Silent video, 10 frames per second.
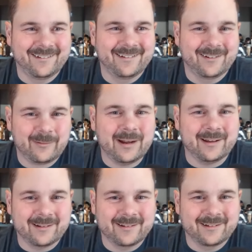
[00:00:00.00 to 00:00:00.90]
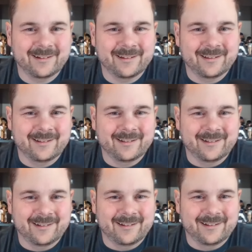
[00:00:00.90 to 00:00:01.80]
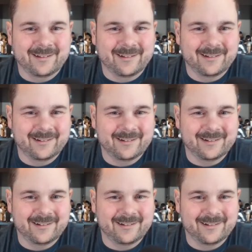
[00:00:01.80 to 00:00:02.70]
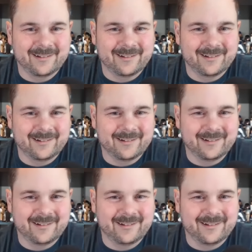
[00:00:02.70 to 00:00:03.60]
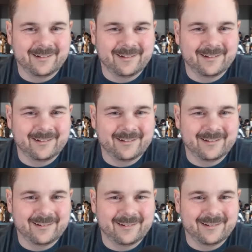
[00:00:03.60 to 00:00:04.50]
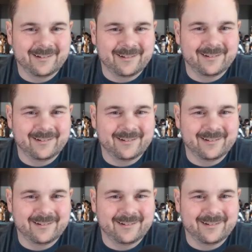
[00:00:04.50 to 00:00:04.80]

[no speech]